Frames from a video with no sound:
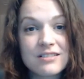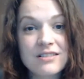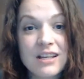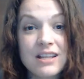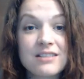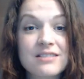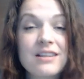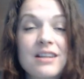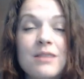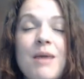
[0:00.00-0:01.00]
any
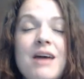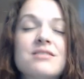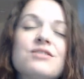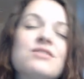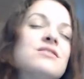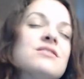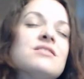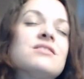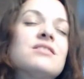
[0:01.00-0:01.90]
ascended masters,